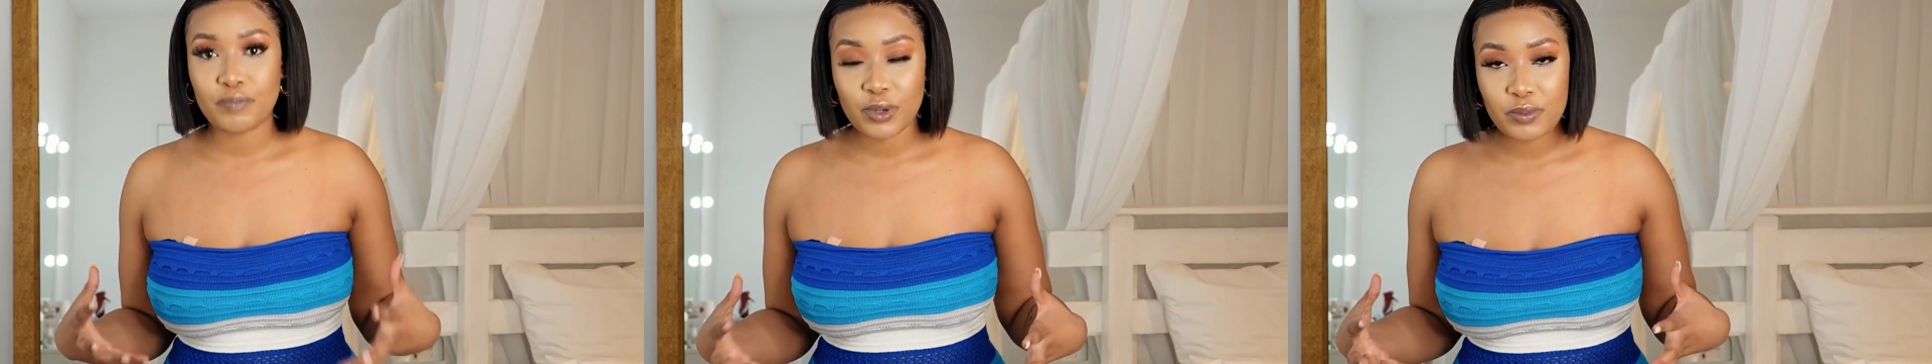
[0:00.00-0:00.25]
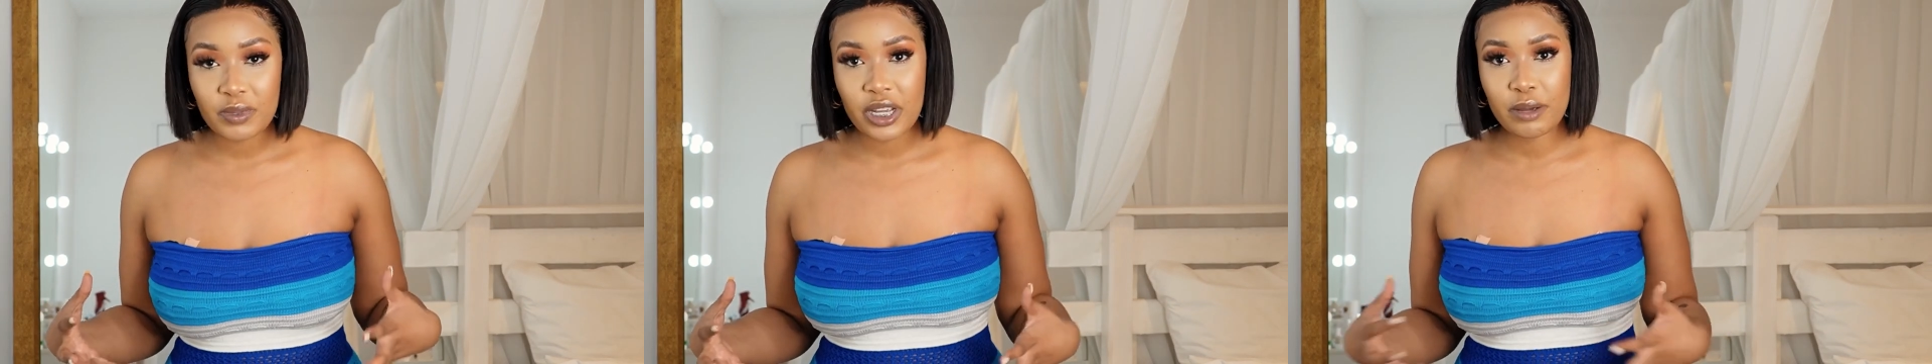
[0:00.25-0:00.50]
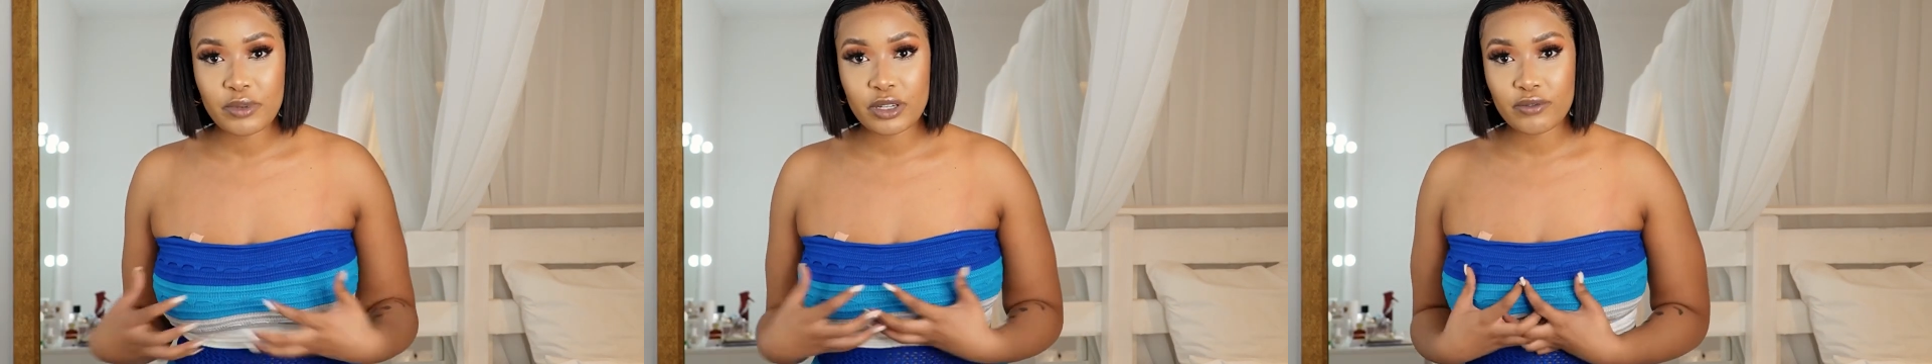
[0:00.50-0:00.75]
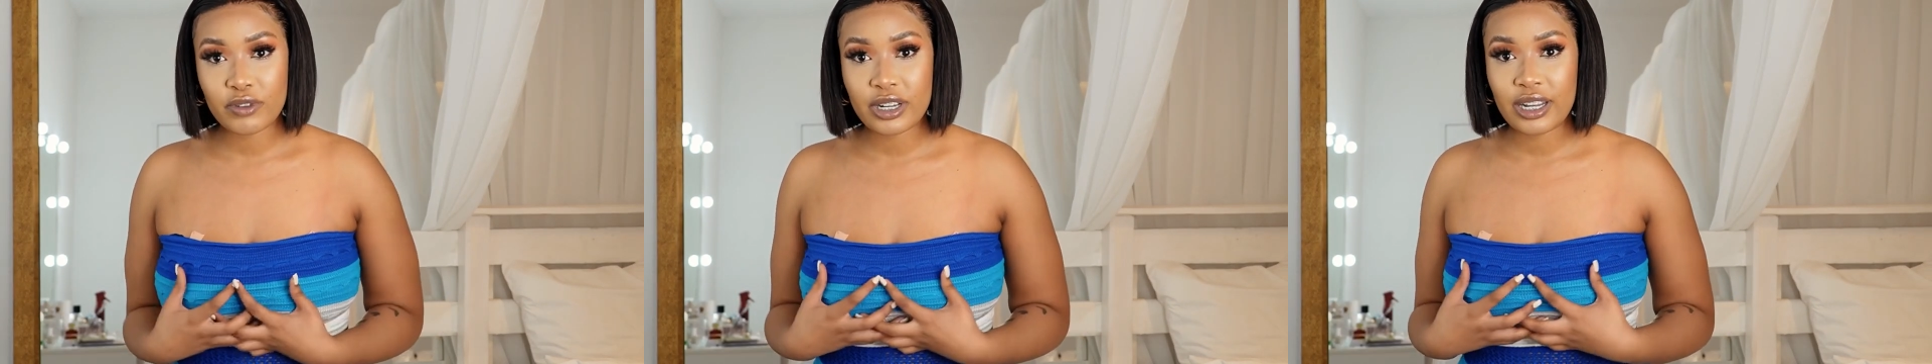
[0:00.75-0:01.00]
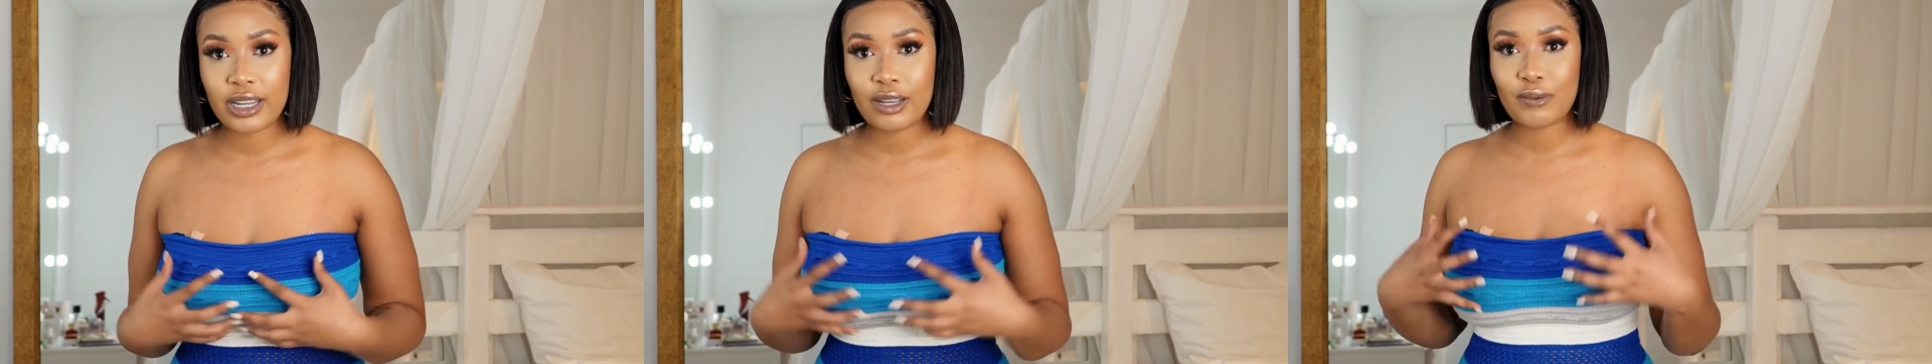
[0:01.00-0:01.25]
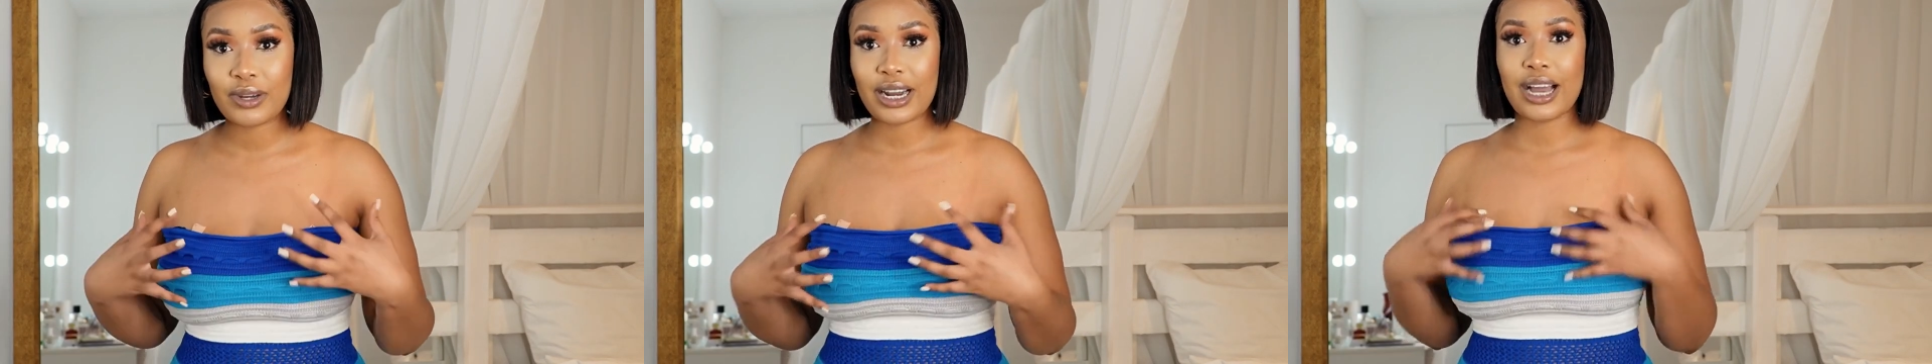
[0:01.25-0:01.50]
boob tape differently
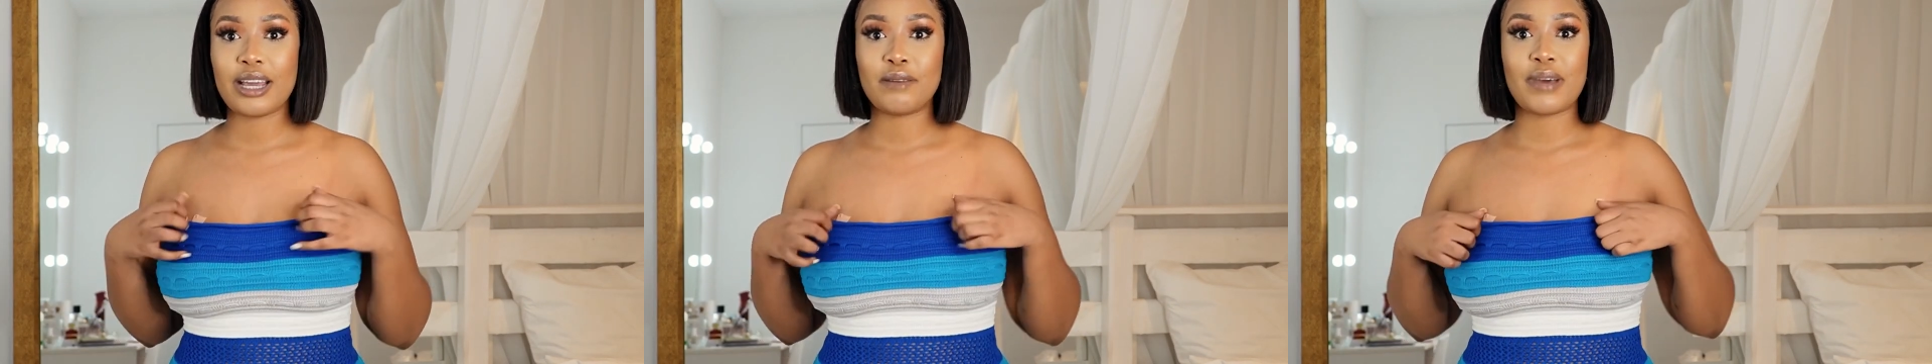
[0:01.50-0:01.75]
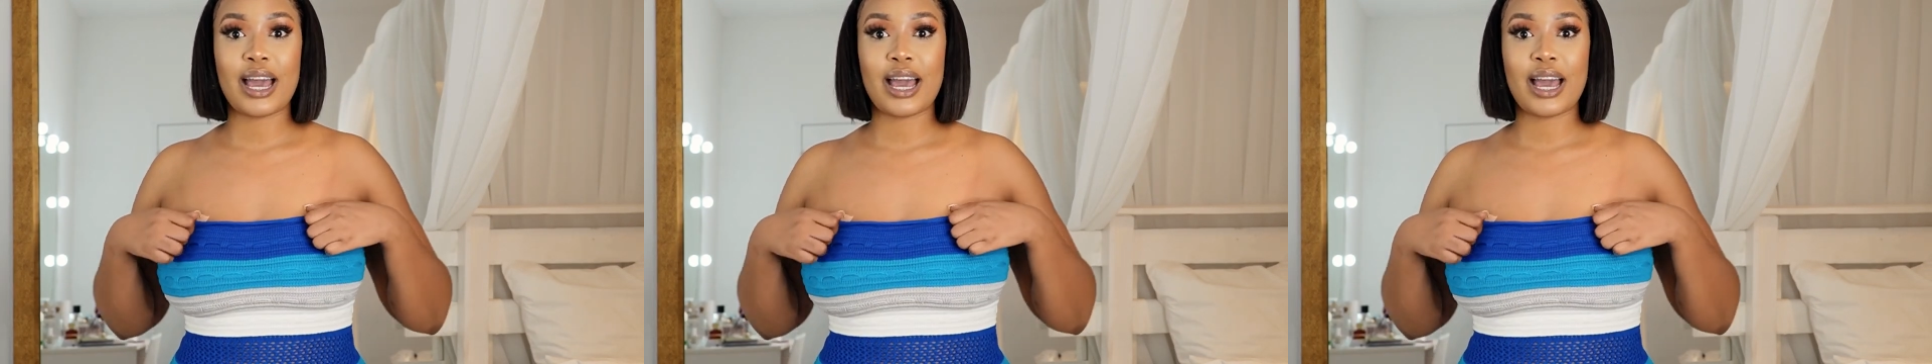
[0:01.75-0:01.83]
when I am